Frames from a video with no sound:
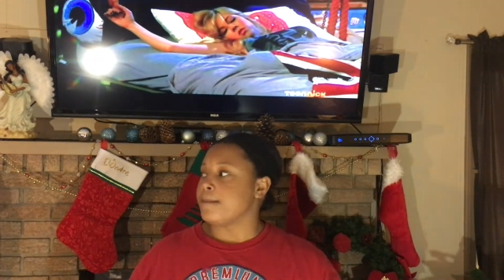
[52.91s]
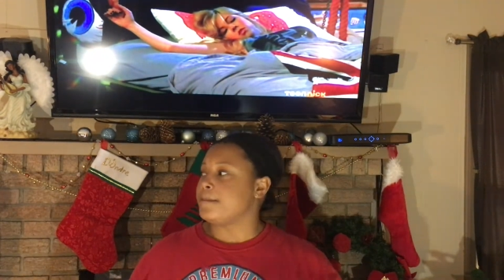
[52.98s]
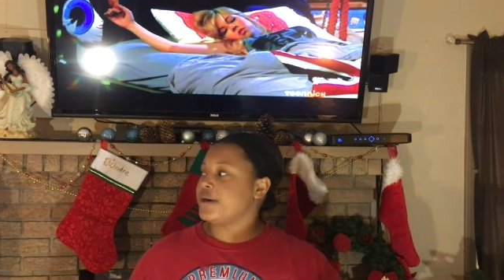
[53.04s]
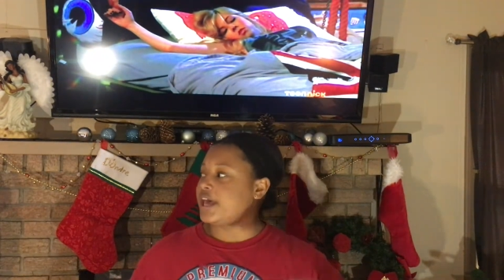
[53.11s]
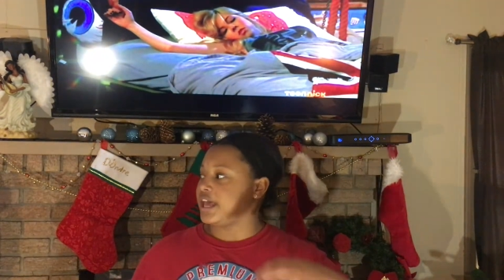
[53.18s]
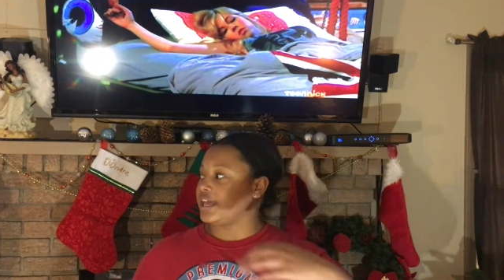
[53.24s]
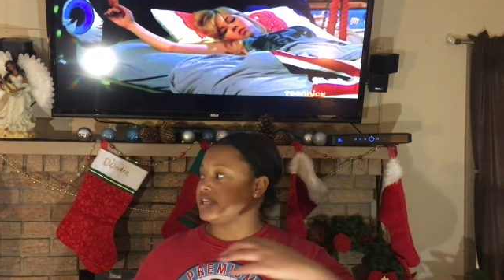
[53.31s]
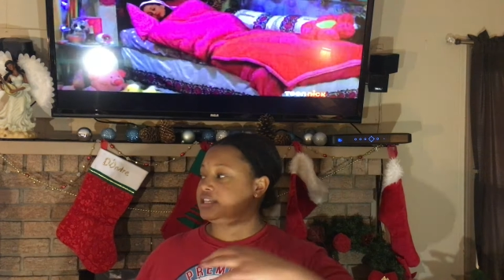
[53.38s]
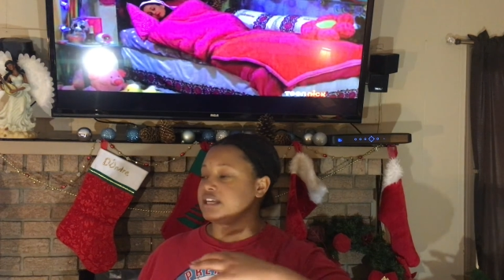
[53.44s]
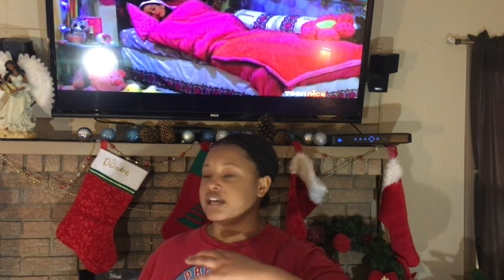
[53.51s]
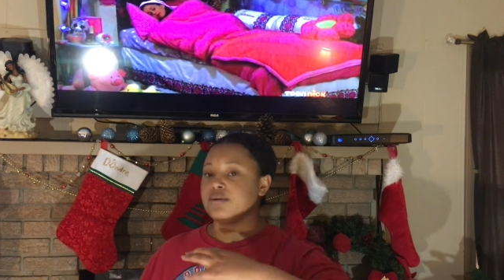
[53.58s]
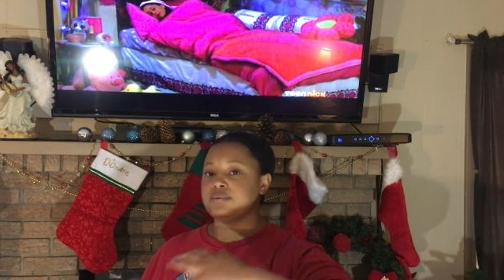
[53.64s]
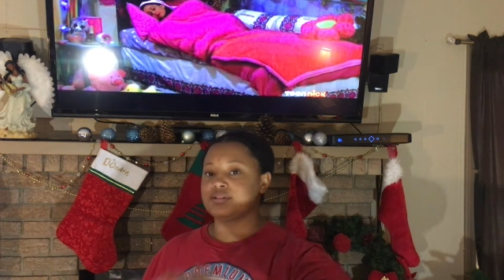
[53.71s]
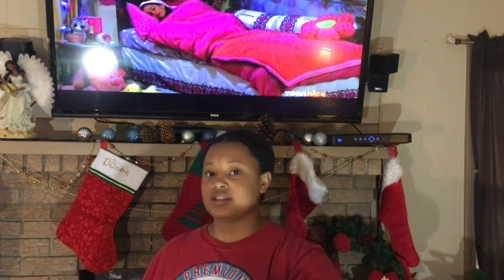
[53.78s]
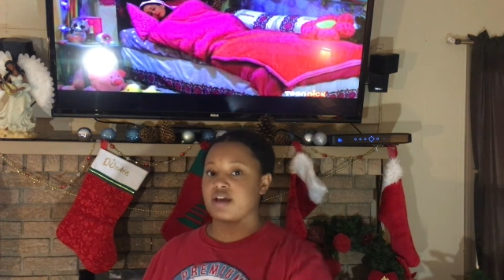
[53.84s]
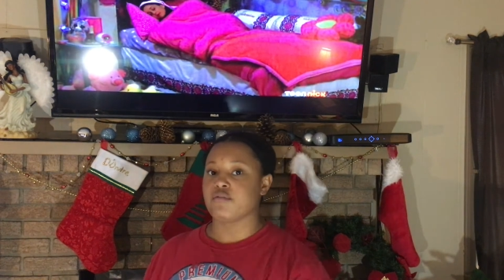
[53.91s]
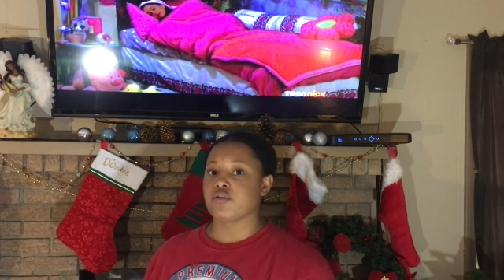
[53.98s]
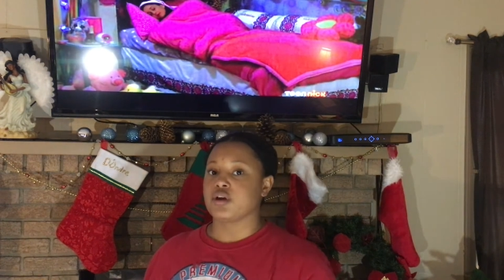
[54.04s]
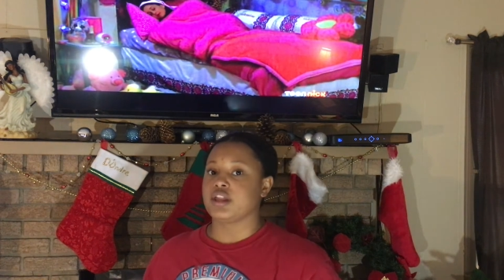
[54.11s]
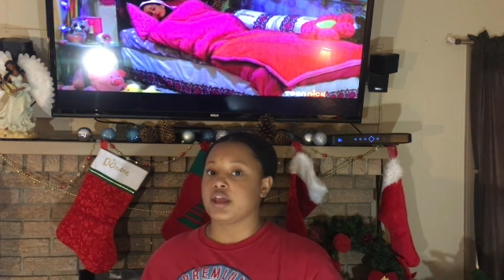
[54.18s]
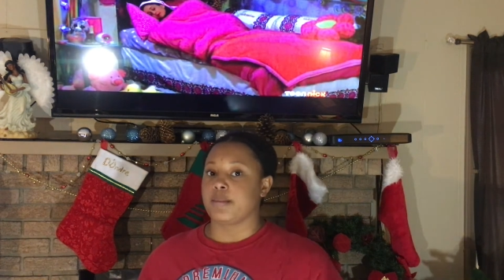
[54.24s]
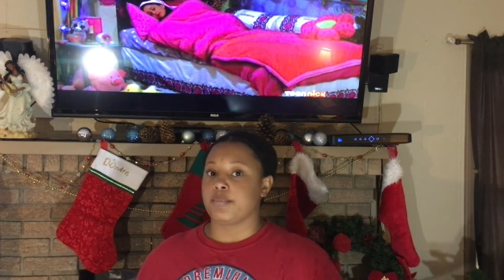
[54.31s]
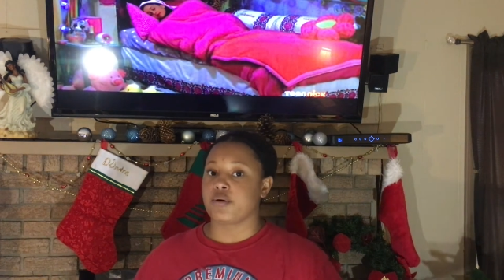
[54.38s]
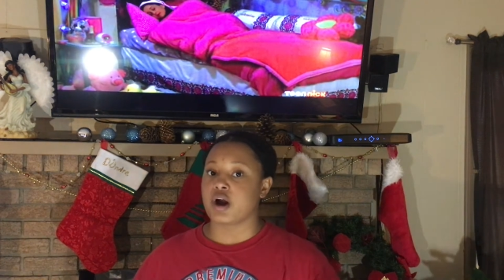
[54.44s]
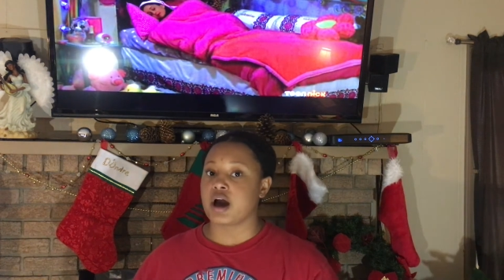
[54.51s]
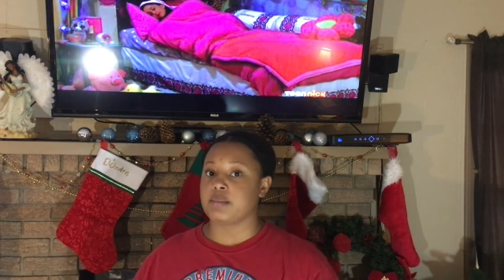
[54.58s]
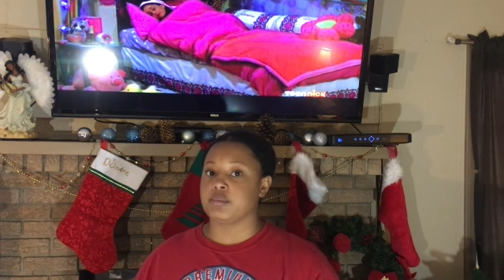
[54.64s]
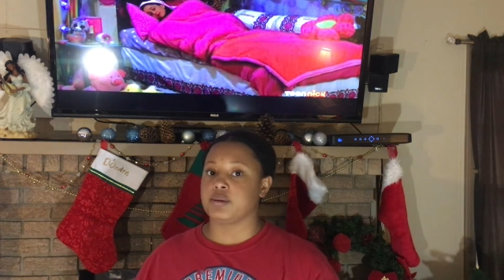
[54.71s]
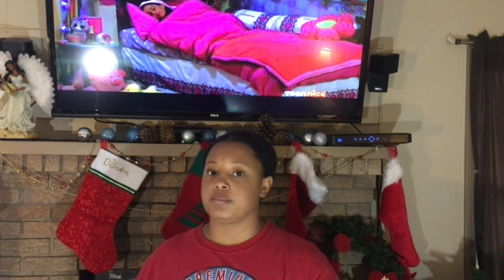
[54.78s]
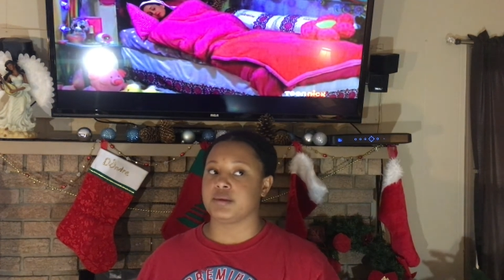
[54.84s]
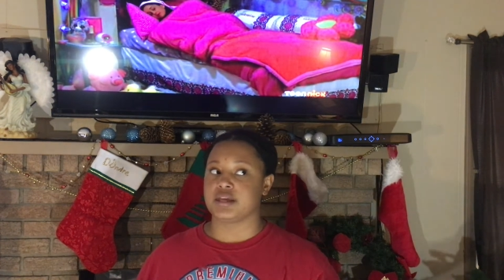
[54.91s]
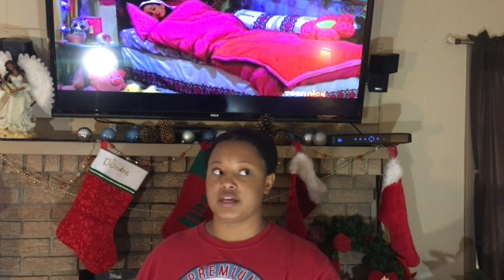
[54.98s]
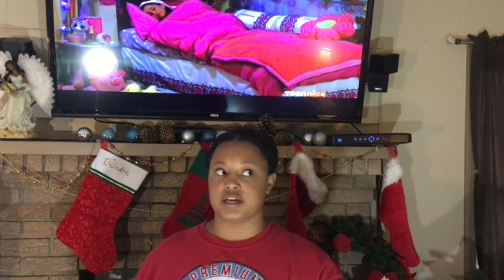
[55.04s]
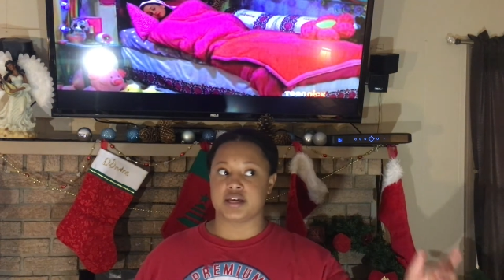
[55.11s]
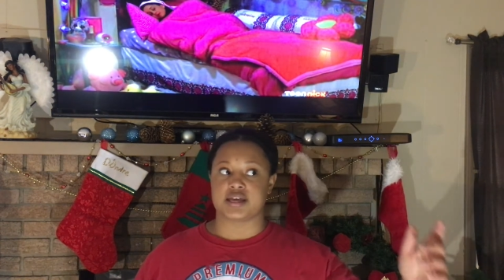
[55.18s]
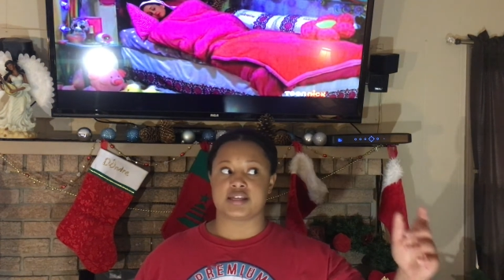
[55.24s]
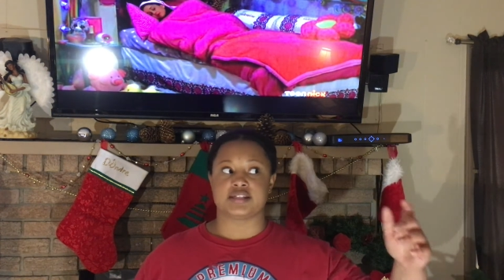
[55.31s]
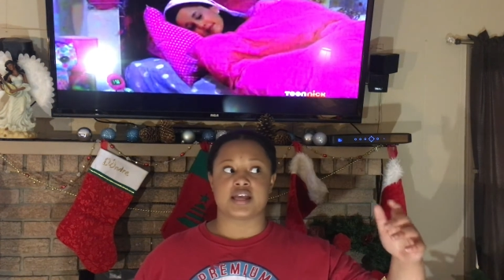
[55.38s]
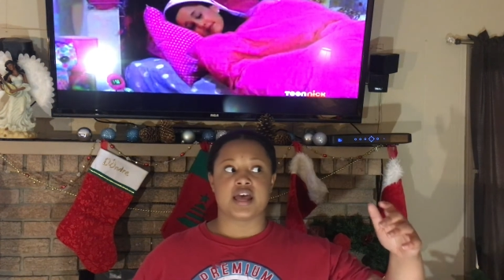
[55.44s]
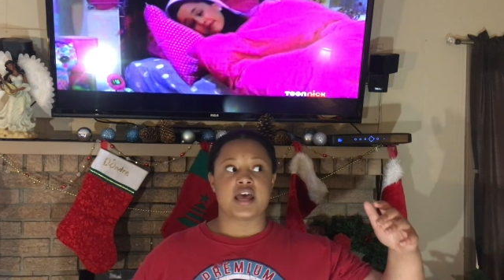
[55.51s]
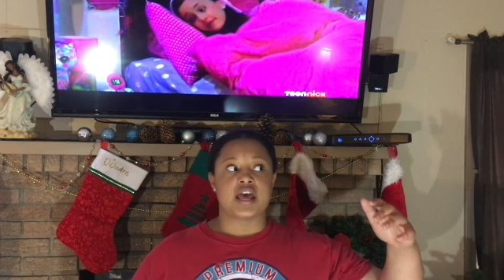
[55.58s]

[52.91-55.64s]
But it was never really a problem because